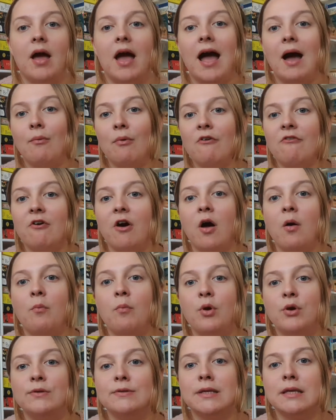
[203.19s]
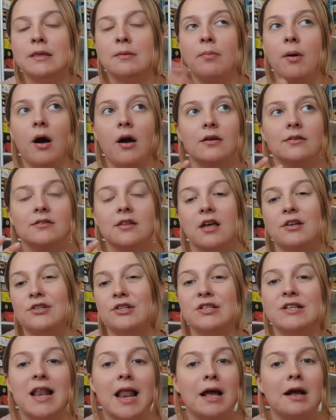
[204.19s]
However, books in the past that I
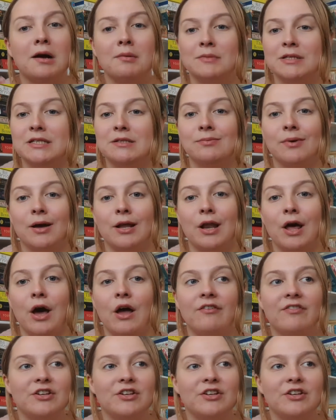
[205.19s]
just let come into my life,